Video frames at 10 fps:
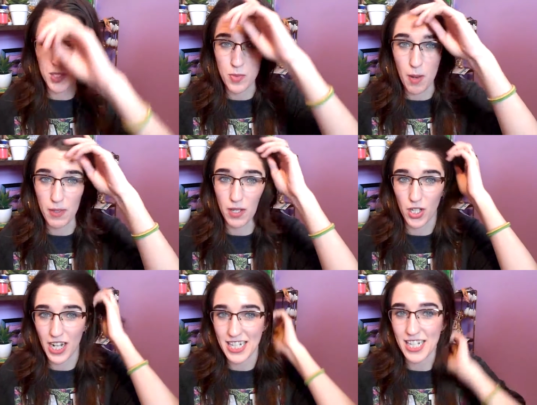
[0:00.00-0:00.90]
probably a
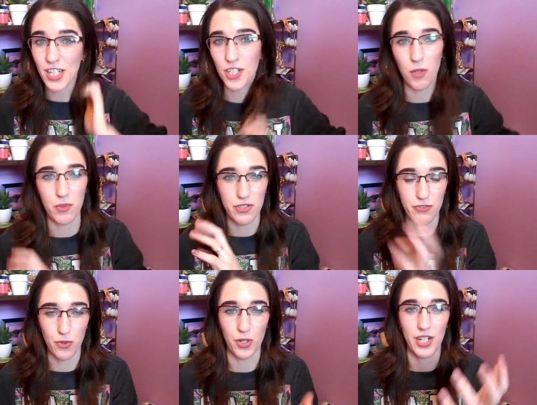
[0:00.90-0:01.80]
good idea to go into
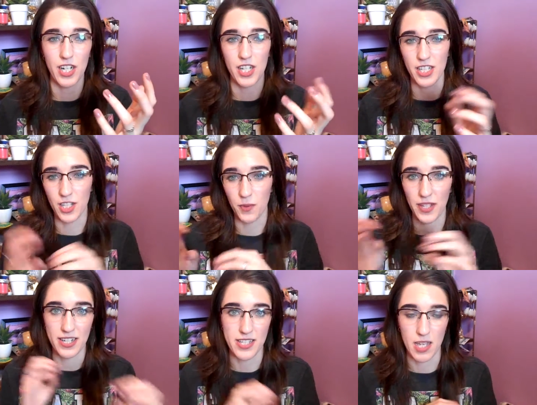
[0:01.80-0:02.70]
Sephora and you know
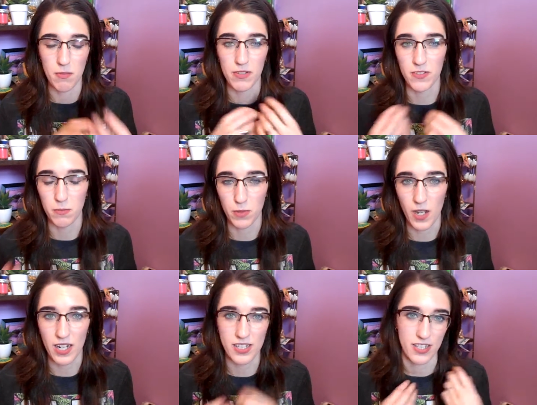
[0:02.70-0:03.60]
get a sample of the
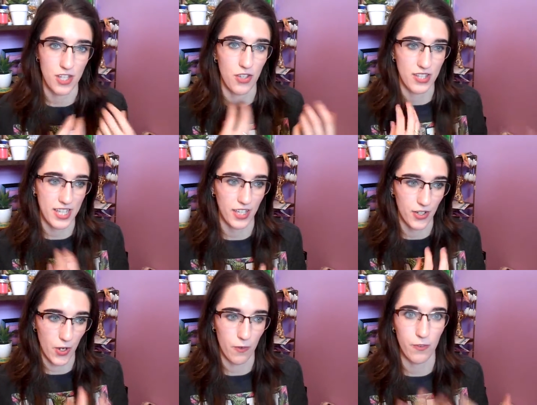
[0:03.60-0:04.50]
product and then you can take it
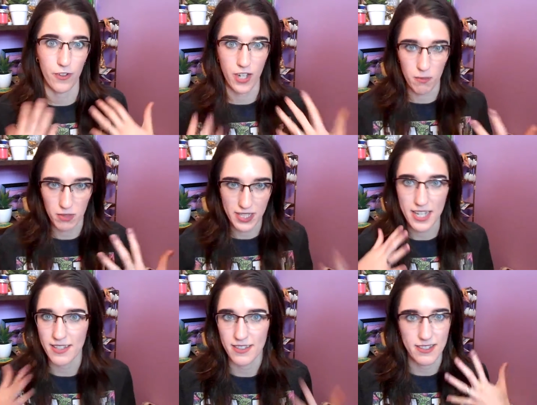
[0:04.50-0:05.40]
home for a couple
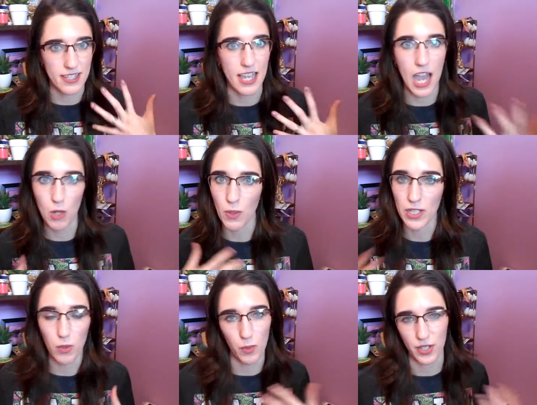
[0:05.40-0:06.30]
days and see how
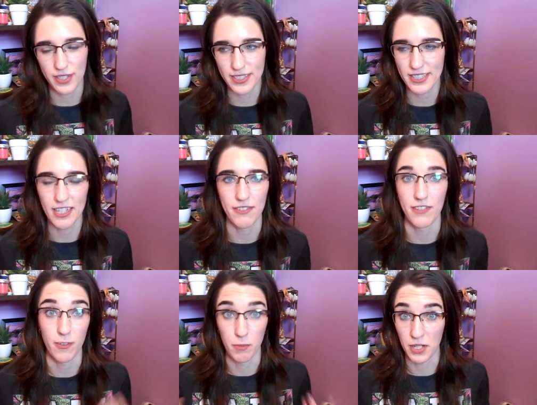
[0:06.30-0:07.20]
well it works and stuff and
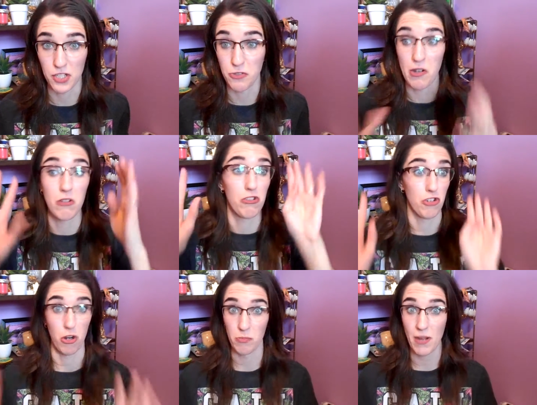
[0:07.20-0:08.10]
if it breaks you out
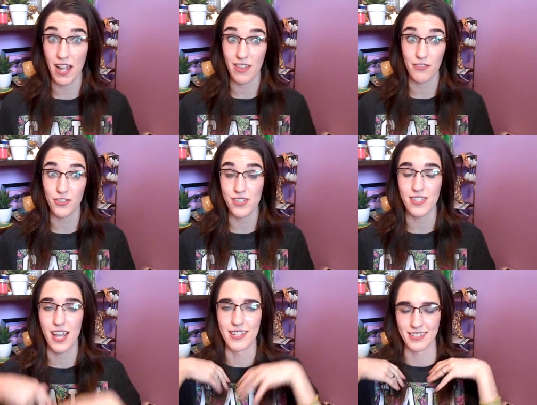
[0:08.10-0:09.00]
don't buy the full
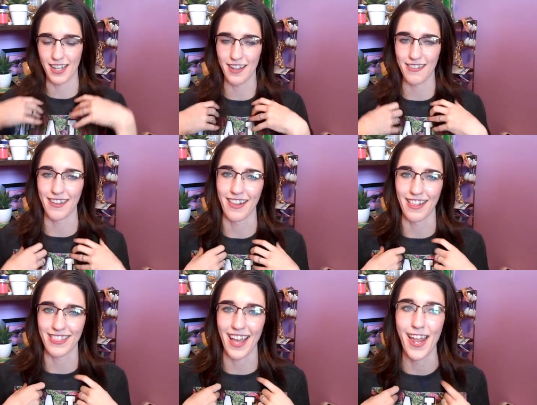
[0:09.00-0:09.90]
size kind of thing
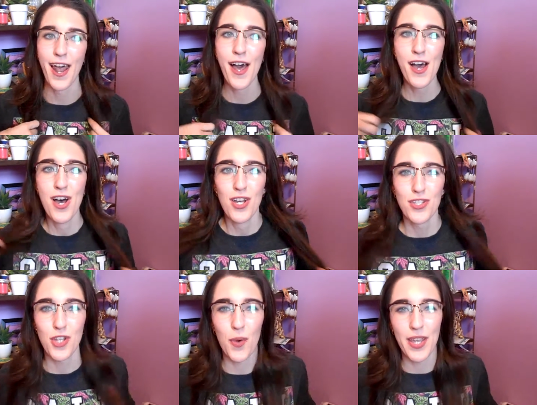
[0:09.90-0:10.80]
like that
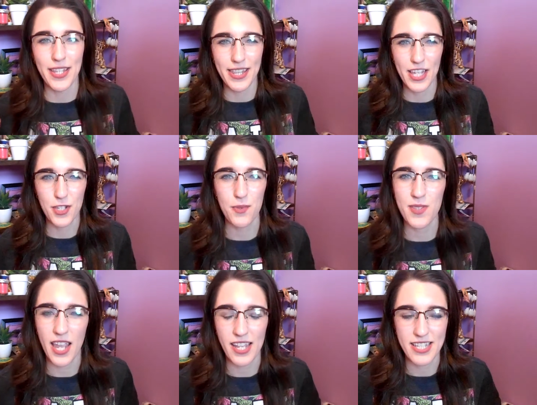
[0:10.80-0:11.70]
so they do
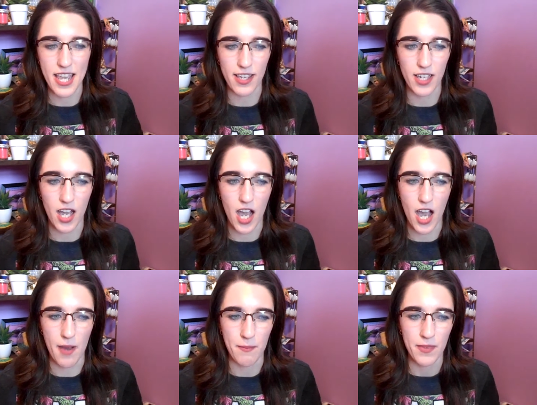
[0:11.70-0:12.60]
say take
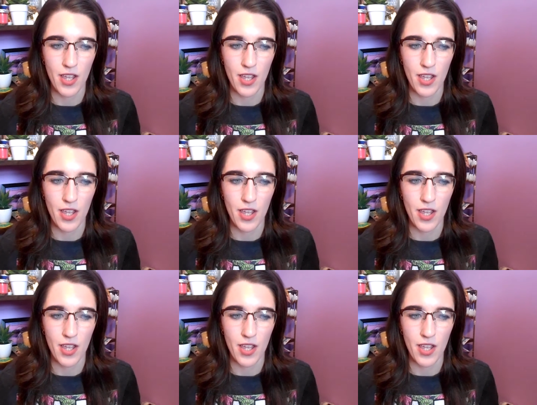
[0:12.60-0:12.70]
um,